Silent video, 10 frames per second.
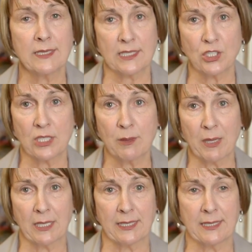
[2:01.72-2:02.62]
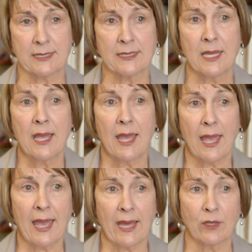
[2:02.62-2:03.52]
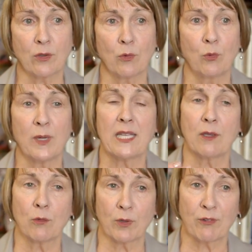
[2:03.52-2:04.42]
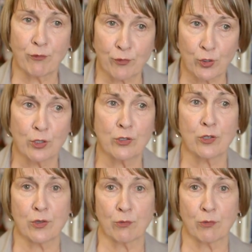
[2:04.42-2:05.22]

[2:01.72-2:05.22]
teaching abilities and we referred to the